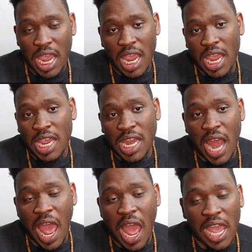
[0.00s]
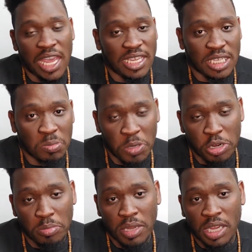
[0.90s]
and I
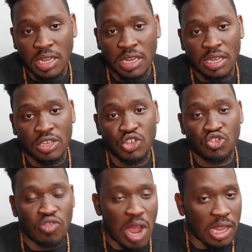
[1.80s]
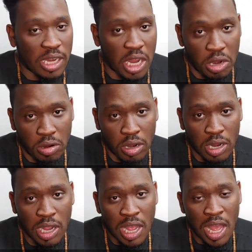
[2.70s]
experiment, trial and error.